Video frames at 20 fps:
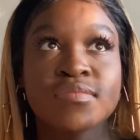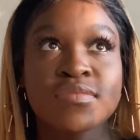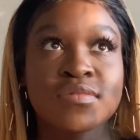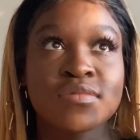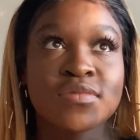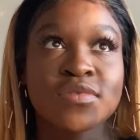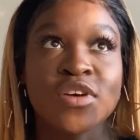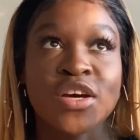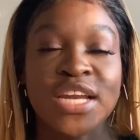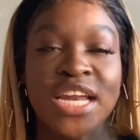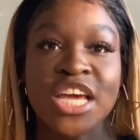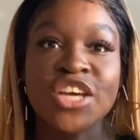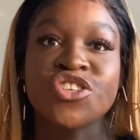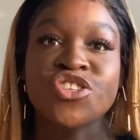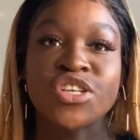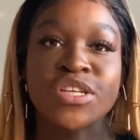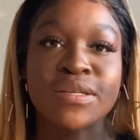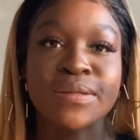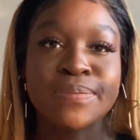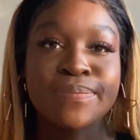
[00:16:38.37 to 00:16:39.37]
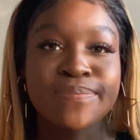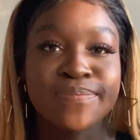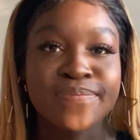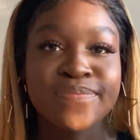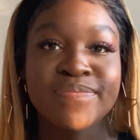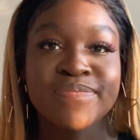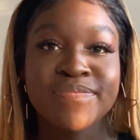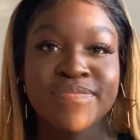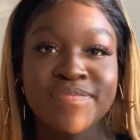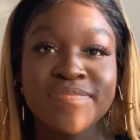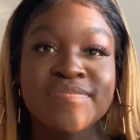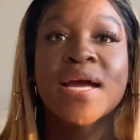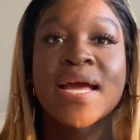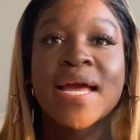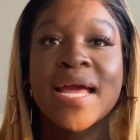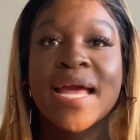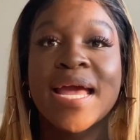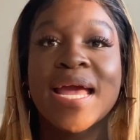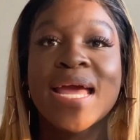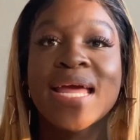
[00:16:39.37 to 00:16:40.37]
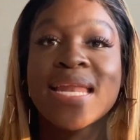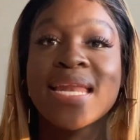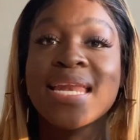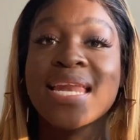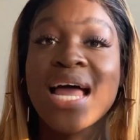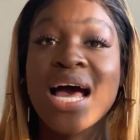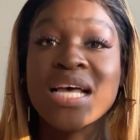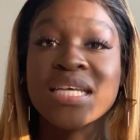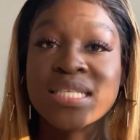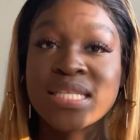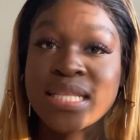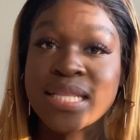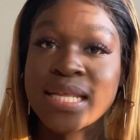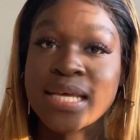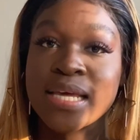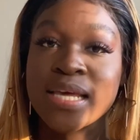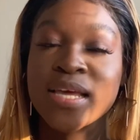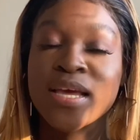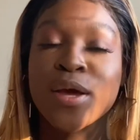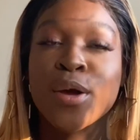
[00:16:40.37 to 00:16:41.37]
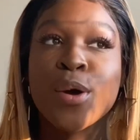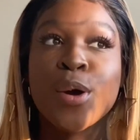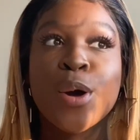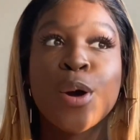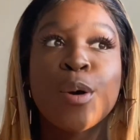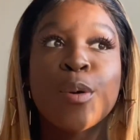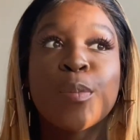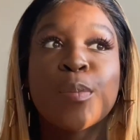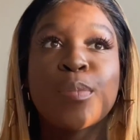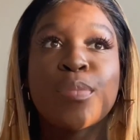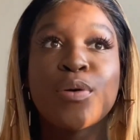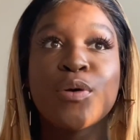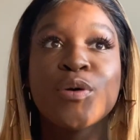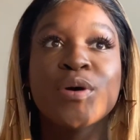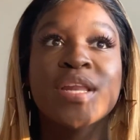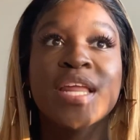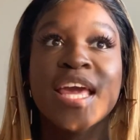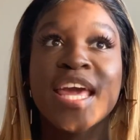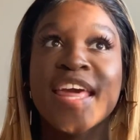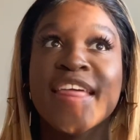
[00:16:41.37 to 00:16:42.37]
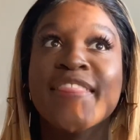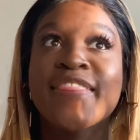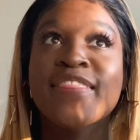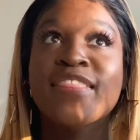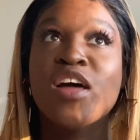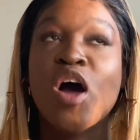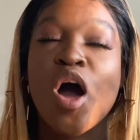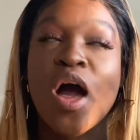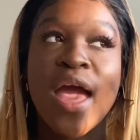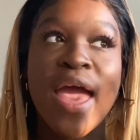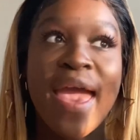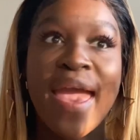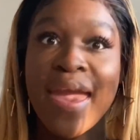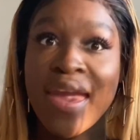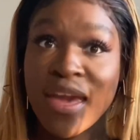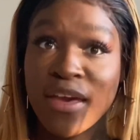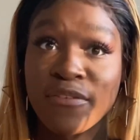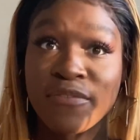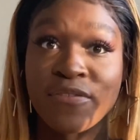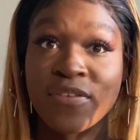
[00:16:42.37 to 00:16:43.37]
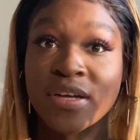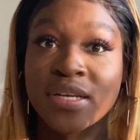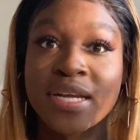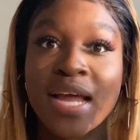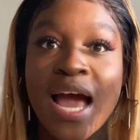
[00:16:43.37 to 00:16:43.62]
connection. And lastly, put in the effort.